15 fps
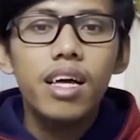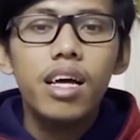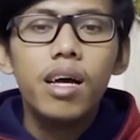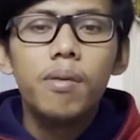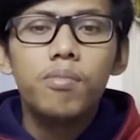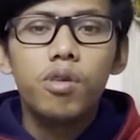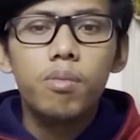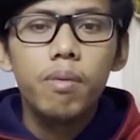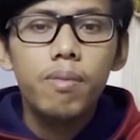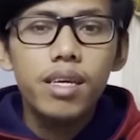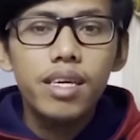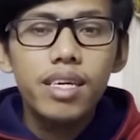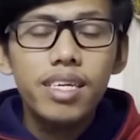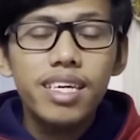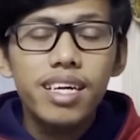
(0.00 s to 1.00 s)

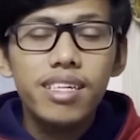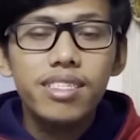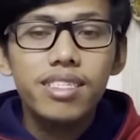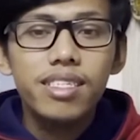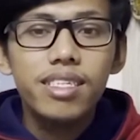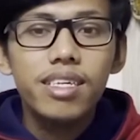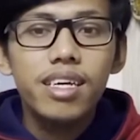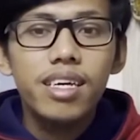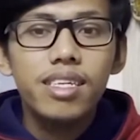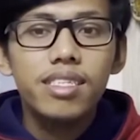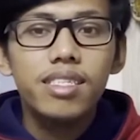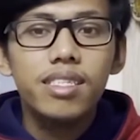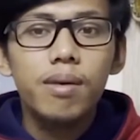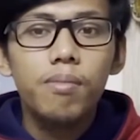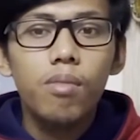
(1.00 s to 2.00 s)
probably culture is
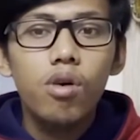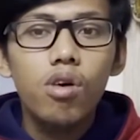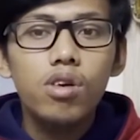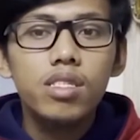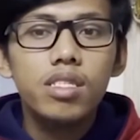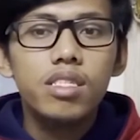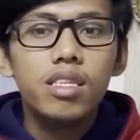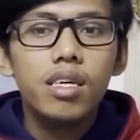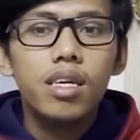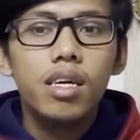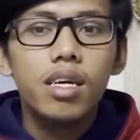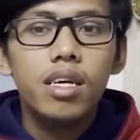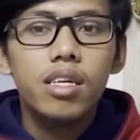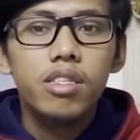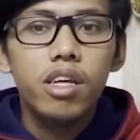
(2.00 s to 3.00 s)
the most
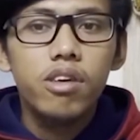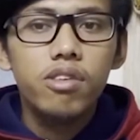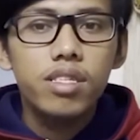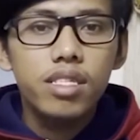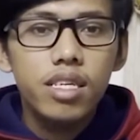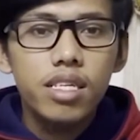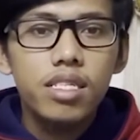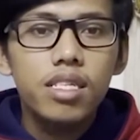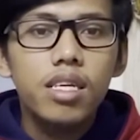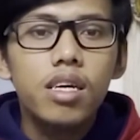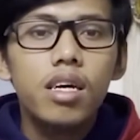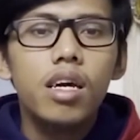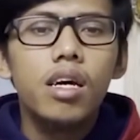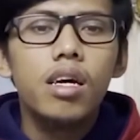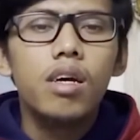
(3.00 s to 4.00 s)
narrated
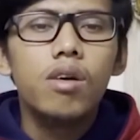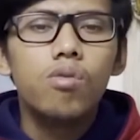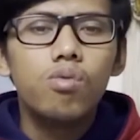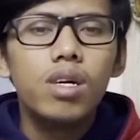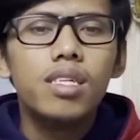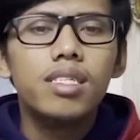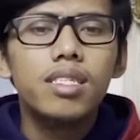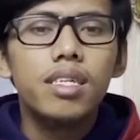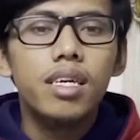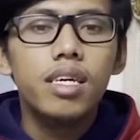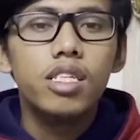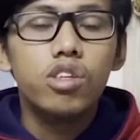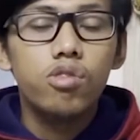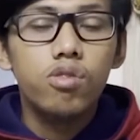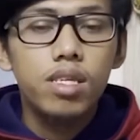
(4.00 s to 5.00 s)
word in
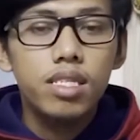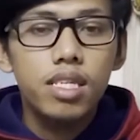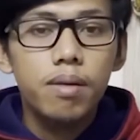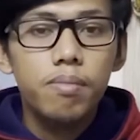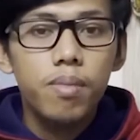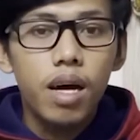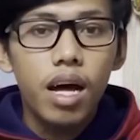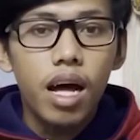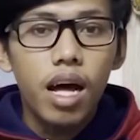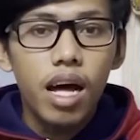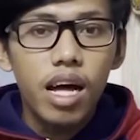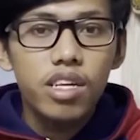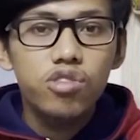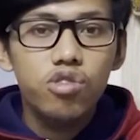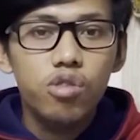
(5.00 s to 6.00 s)
tourism
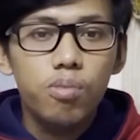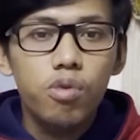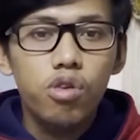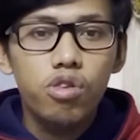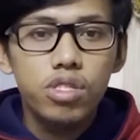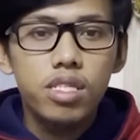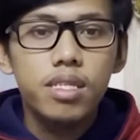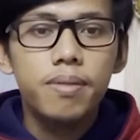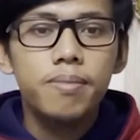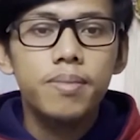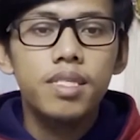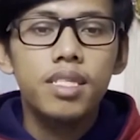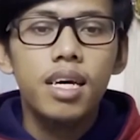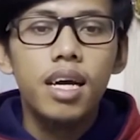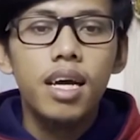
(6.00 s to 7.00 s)
anthropology.
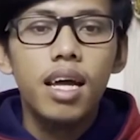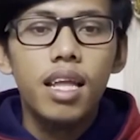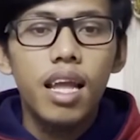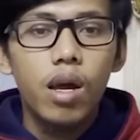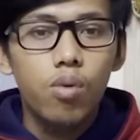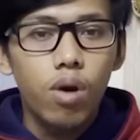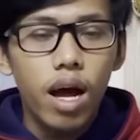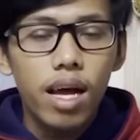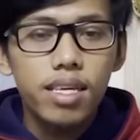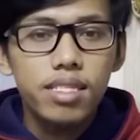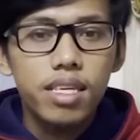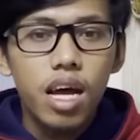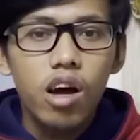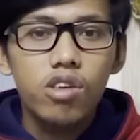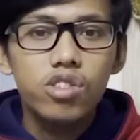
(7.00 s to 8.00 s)
Likewise,
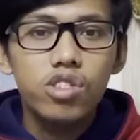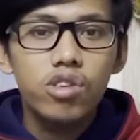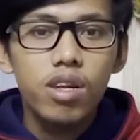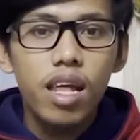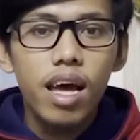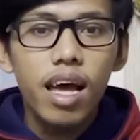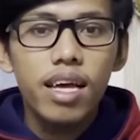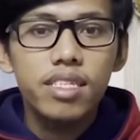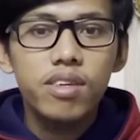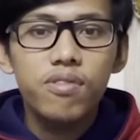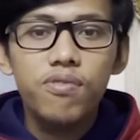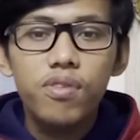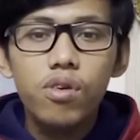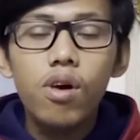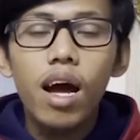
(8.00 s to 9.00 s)
Australia has a
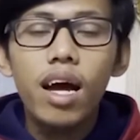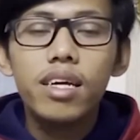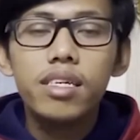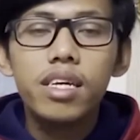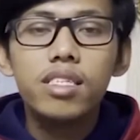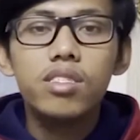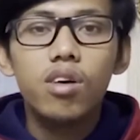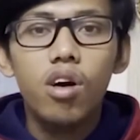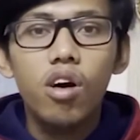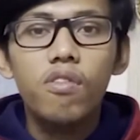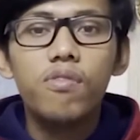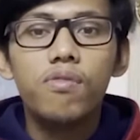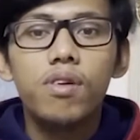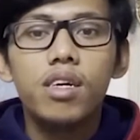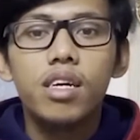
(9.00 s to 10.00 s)
few hundreds of
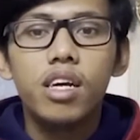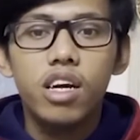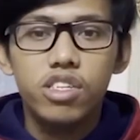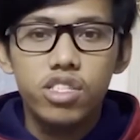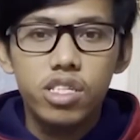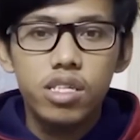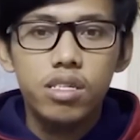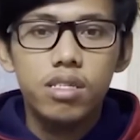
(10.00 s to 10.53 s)
culture.